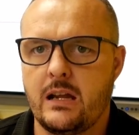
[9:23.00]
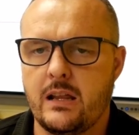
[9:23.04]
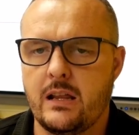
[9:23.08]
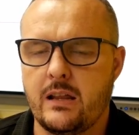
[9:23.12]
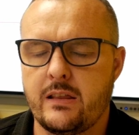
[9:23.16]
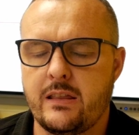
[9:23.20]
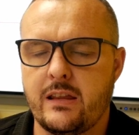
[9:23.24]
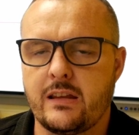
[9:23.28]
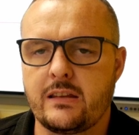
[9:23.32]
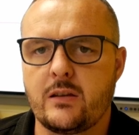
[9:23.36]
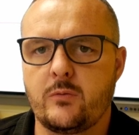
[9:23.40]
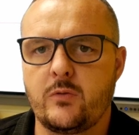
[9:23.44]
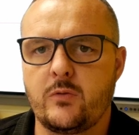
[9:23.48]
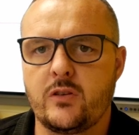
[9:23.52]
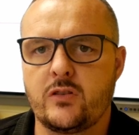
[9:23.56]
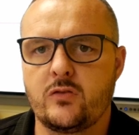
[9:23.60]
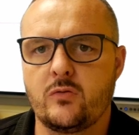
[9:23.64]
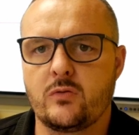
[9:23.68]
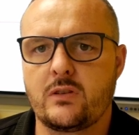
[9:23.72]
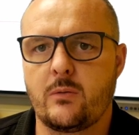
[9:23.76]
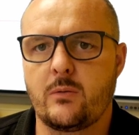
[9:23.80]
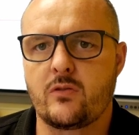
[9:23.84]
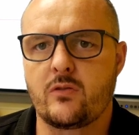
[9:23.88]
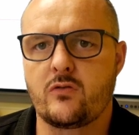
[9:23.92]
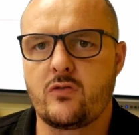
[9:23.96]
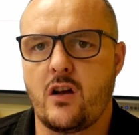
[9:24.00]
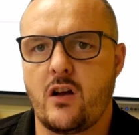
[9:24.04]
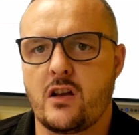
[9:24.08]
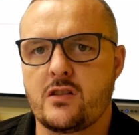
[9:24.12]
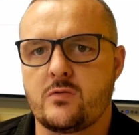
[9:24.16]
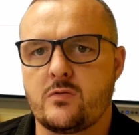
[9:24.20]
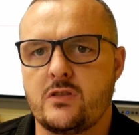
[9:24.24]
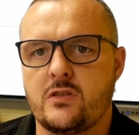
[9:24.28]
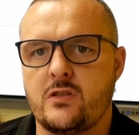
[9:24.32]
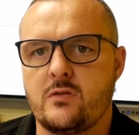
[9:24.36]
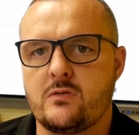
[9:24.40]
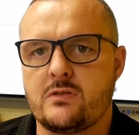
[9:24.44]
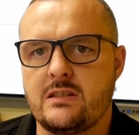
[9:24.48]
Another thing that we do come
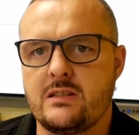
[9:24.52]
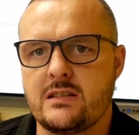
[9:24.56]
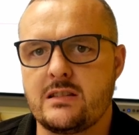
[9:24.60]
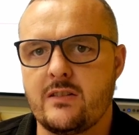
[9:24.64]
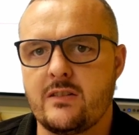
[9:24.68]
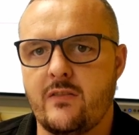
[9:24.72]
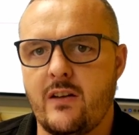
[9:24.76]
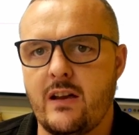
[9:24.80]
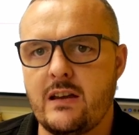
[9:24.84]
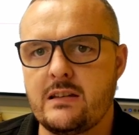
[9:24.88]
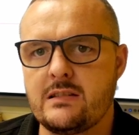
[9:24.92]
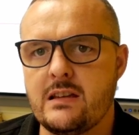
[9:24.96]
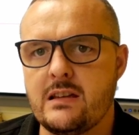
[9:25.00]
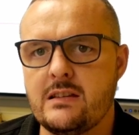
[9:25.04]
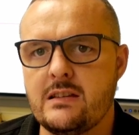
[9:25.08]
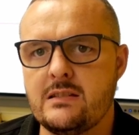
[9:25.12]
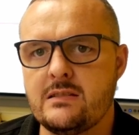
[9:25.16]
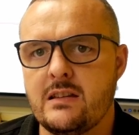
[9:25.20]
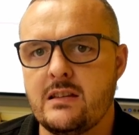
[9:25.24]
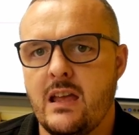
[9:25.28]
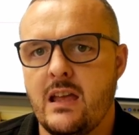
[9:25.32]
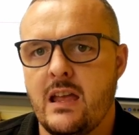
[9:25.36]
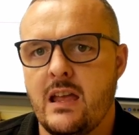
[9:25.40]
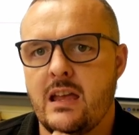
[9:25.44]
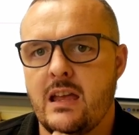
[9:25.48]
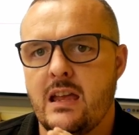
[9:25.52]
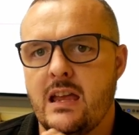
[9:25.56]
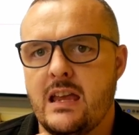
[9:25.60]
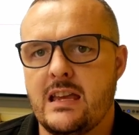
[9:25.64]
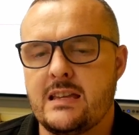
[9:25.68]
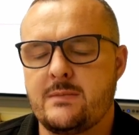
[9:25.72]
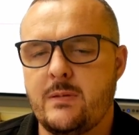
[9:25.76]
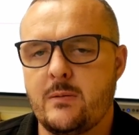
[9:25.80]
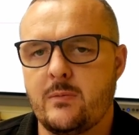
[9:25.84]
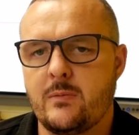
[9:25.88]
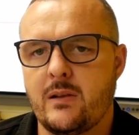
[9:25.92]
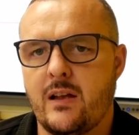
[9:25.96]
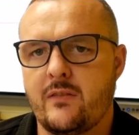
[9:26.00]
across when using these devices
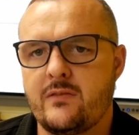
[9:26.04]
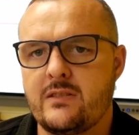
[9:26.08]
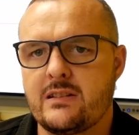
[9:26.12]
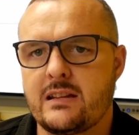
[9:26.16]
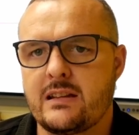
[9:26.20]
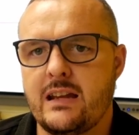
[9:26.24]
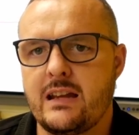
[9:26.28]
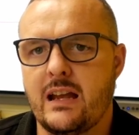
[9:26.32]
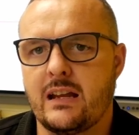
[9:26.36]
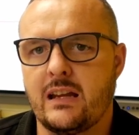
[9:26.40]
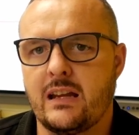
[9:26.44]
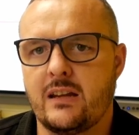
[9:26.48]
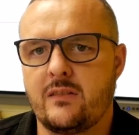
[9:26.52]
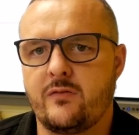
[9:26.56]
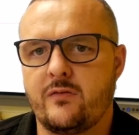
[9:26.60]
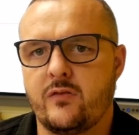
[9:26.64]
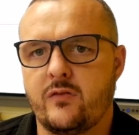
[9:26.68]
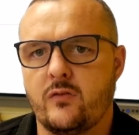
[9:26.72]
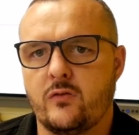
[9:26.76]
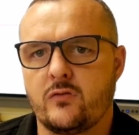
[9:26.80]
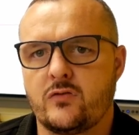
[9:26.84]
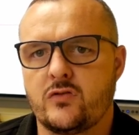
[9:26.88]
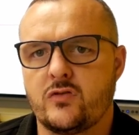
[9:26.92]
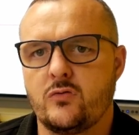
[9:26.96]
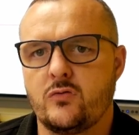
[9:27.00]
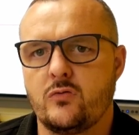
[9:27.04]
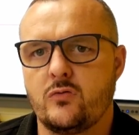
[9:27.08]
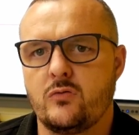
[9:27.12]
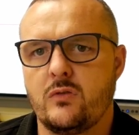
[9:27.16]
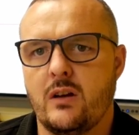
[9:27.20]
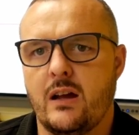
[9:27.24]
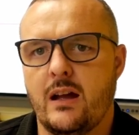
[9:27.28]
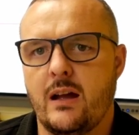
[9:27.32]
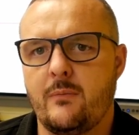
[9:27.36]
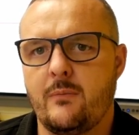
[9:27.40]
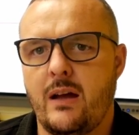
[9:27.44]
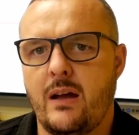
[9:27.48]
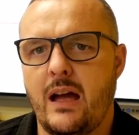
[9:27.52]
is people have these connected
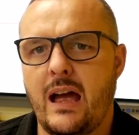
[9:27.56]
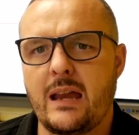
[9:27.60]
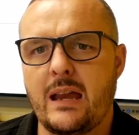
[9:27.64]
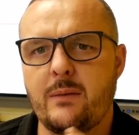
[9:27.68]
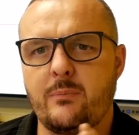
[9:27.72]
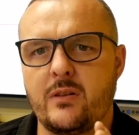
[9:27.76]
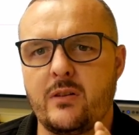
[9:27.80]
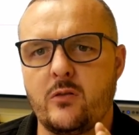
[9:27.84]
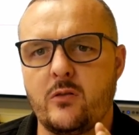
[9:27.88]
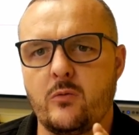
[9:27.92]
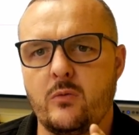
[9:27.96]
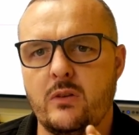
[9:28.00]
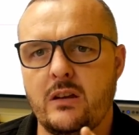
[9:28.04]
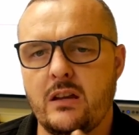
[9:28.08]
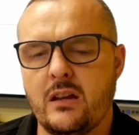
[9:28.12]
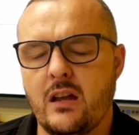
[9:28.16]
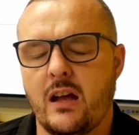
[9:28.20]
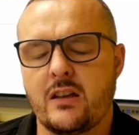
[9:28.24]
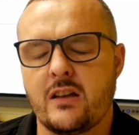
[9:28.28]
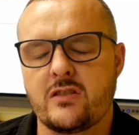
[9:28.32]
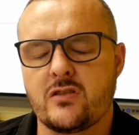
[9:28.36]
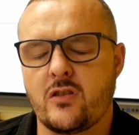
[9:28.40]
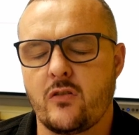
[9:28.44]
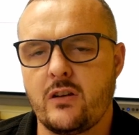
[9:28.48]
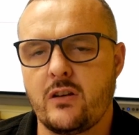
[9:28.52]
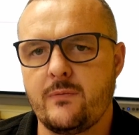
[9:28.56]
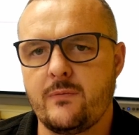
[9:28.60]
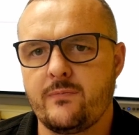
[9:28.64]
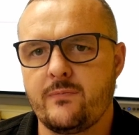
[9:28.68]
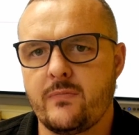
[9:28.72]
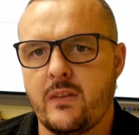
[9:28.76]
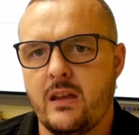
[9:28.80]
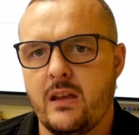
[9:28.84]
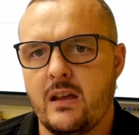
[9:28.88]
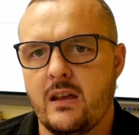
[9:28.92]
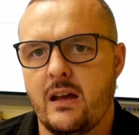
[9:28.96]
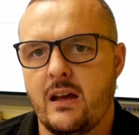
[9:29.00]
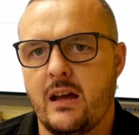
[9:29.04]
to high PoE,
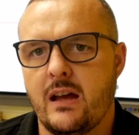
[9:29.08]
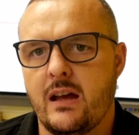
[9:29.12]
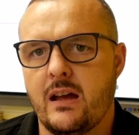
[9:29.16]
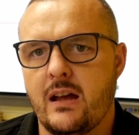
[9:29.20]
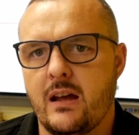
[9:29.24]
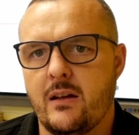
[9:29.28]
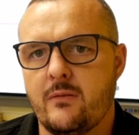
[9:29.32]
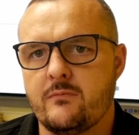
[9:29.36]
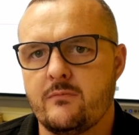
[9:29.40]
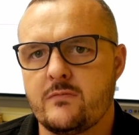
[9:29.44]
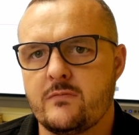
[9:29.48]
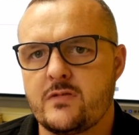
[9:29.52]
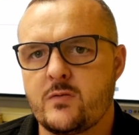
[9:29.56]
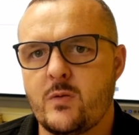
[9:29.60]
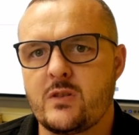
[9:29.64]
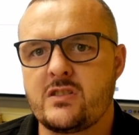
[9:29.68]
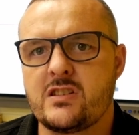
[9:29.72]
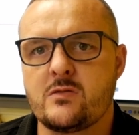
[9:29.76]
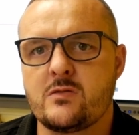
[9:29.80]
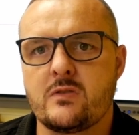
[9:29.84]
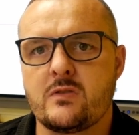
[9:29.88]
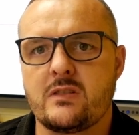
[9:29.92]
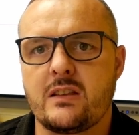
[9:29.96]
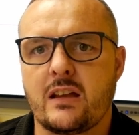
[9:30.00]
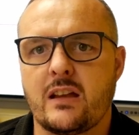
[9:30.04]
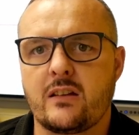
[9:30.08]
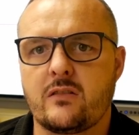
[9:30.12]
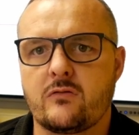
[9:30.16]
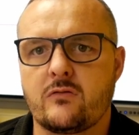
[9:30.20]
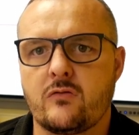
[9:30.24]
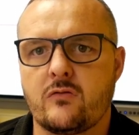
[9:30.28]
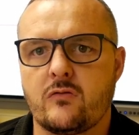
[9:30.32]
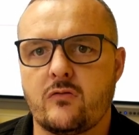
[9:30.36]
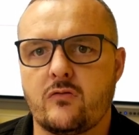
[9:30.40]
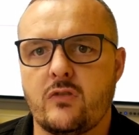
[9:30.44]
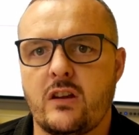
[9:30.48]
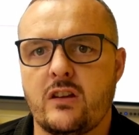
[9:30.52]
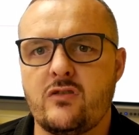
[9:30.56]
switches with like
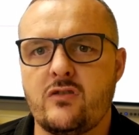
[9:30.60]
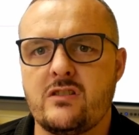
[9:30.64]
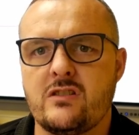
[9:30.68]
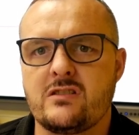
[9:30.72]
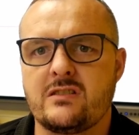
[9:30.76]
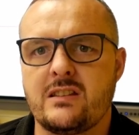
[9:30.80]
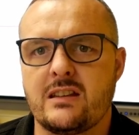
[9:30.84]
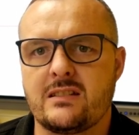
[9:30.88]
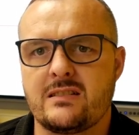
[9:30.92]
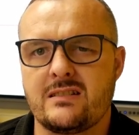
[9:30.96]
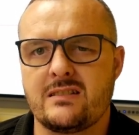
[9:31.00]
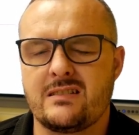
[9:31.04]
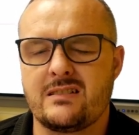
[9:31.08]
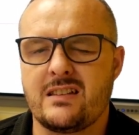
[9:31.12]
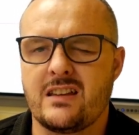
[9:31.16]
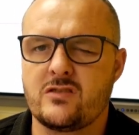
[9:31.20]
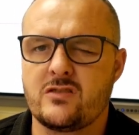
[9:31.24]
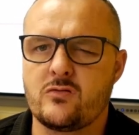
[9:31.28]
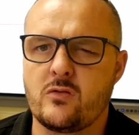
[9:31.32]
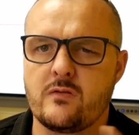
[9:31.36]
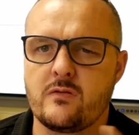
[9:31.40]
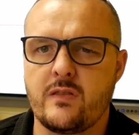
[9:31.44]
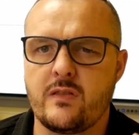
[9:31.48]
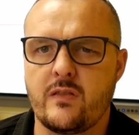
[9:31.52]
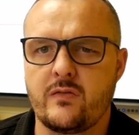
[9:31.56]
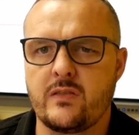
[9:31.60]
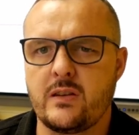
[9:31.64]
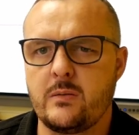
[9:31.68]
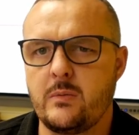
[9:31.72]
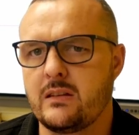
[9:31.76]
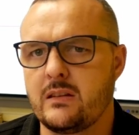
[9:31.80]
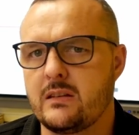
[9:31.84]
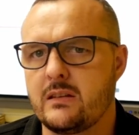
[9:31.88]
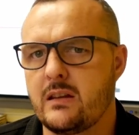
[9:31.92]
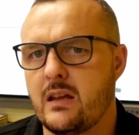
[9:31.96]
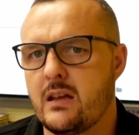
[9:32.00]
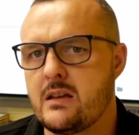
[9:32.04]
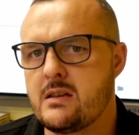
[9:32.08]
increased distances,
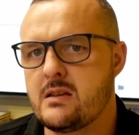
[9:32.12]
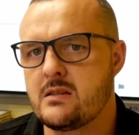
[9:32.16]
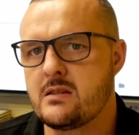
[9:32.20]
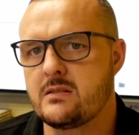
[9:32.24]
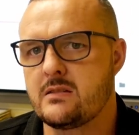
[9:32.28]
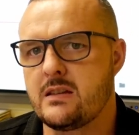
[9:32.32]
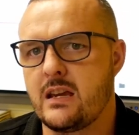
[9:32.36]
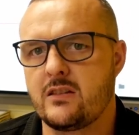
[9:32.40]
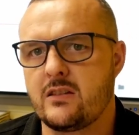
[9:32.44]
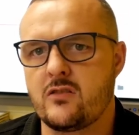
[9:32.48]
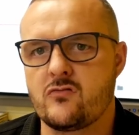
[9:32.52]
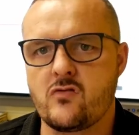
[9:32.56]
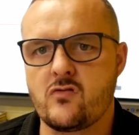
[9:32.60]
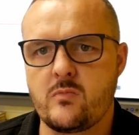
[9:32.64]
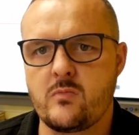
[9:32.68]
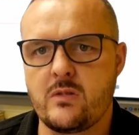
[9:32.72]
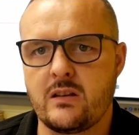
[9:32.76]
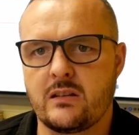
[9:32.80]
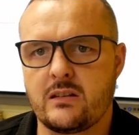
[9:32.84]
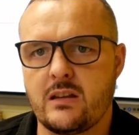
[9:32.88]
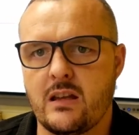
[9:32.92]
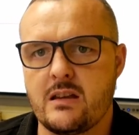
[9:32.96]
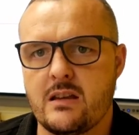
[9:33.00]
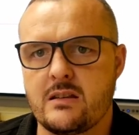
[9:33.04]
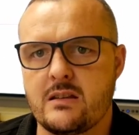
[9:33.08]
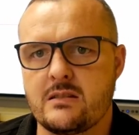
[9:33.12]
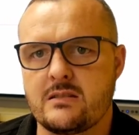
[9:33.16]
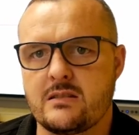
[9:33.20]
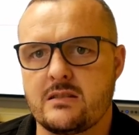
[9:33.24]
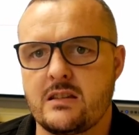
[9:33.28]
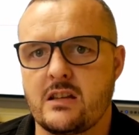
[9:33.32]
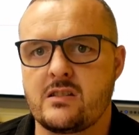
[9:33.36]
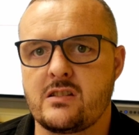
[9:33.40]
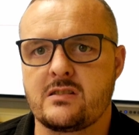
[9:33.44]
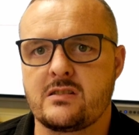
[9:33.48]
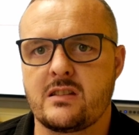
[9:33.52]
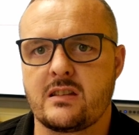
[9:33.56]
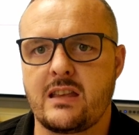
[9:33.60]
250 meters, 800 meters,
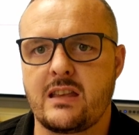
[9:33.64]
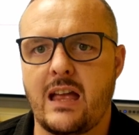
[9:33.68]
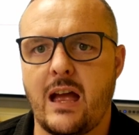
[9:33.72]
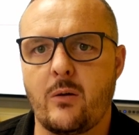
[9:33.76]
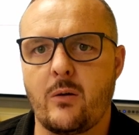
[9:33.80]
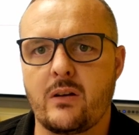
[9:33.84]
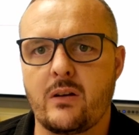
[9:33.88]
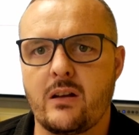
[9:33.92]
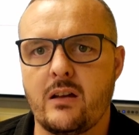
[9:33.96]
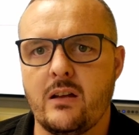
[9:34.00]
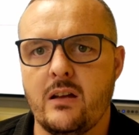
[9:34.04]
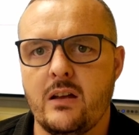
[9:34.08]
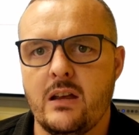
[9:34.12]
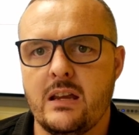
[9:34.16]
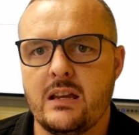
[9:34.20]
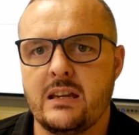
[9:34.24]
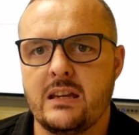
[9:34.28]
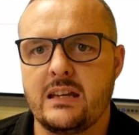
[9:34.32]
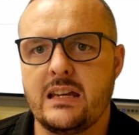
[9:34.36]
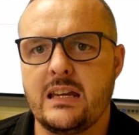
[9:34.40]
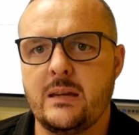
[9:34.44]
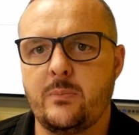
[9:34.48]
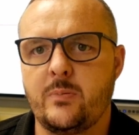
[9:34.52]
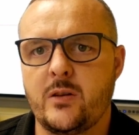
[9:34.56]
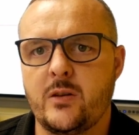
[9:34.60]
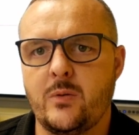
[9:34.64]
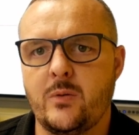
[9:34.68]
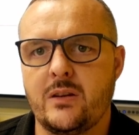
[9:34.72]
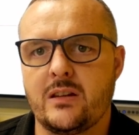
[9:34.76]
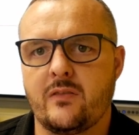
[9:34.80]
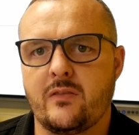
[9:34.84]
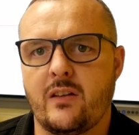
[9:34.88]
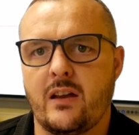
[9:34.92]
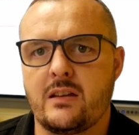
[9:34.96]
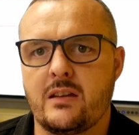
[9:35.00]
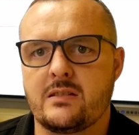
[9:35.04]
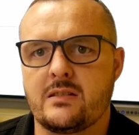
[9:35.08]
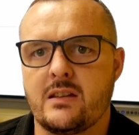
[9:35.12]
such as the Dower
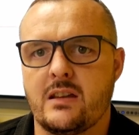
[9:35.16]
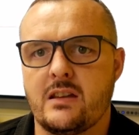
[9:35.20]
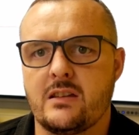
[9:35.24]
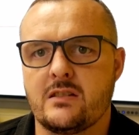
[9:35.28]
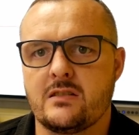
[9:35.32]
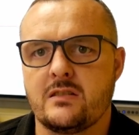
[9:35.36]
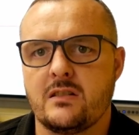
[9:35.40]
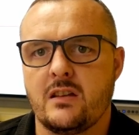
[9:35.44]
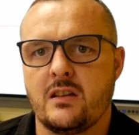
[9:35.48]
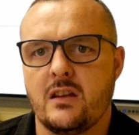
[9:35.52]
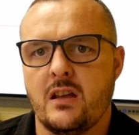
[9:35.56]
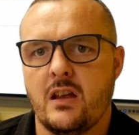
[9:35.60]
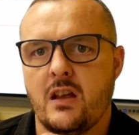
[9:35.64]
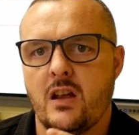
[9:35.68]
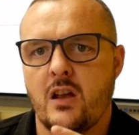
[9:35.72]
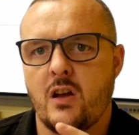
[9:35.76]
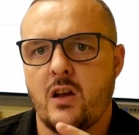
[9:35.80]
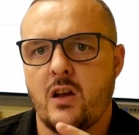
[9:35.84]
EPW devices.